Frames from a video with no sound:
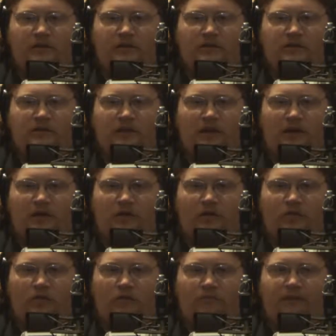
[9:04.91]

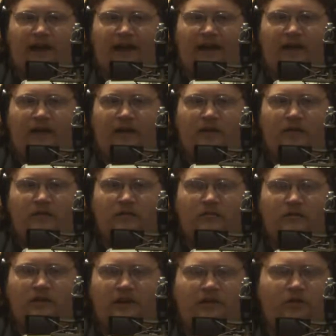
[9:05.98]
So, back...
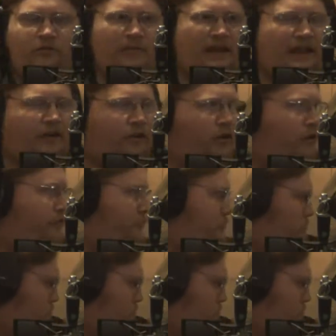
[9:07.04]
Did I turn my heater off?